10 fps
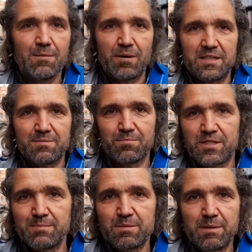But it
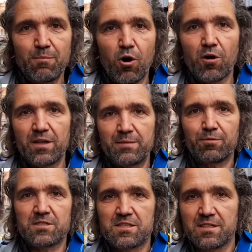seems to be more that she
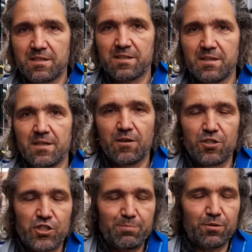puts
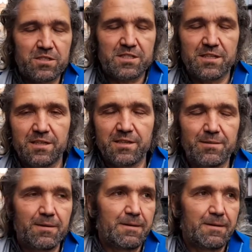the